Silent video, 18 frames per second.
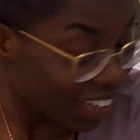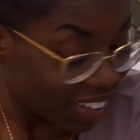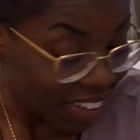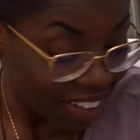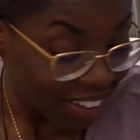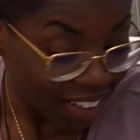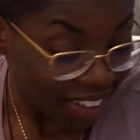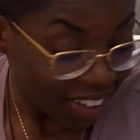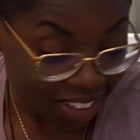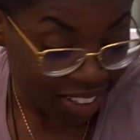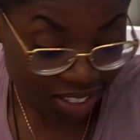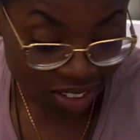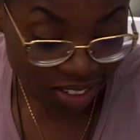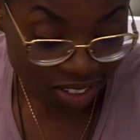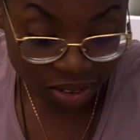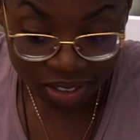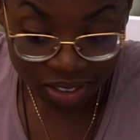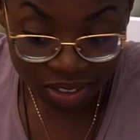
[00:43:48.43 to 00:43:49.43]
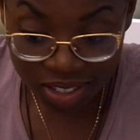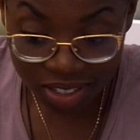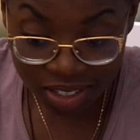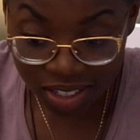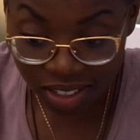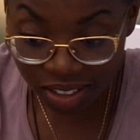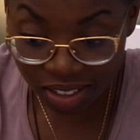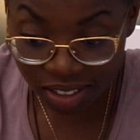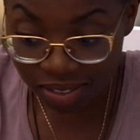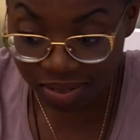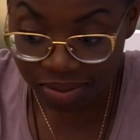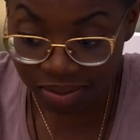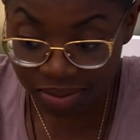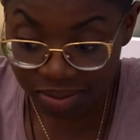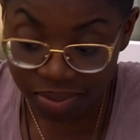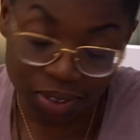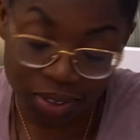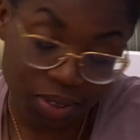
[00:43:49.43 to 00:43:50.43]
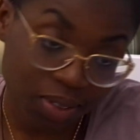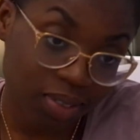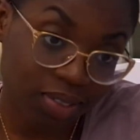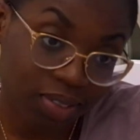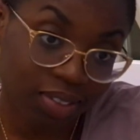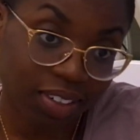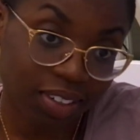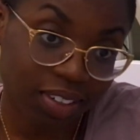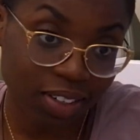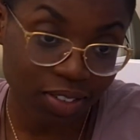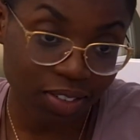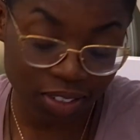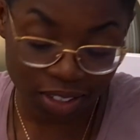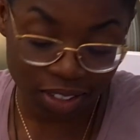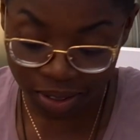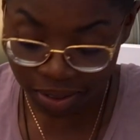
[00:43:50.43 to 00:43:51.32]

That's all I wanted to say. But you know, at the end of the day,